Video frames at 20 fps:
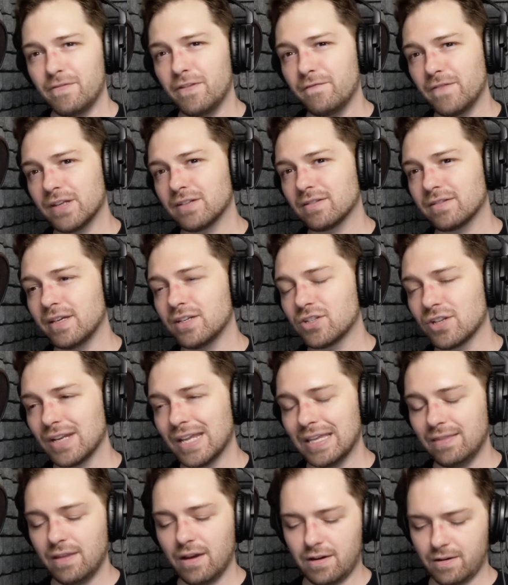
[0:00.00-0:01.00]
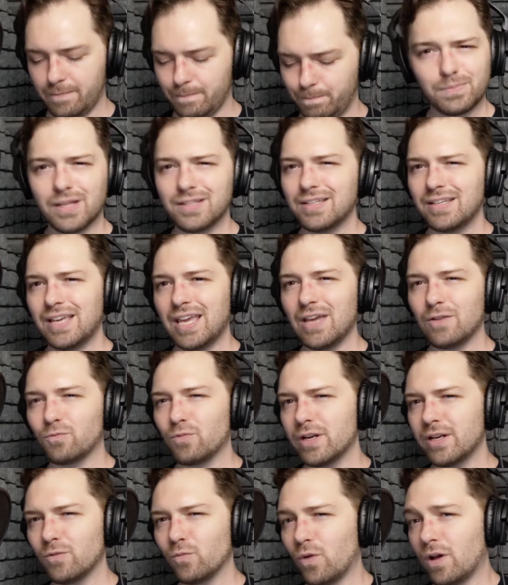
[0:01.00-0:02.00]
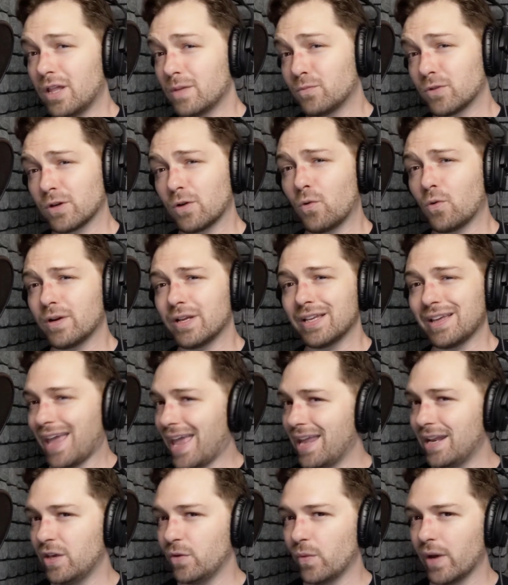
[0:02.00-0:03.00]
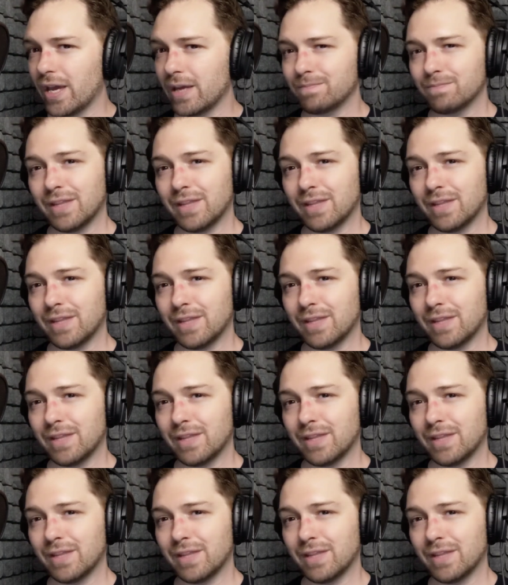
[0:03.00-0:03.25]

the ventilation in there. Plus, I can't run it while I'm recording anyway.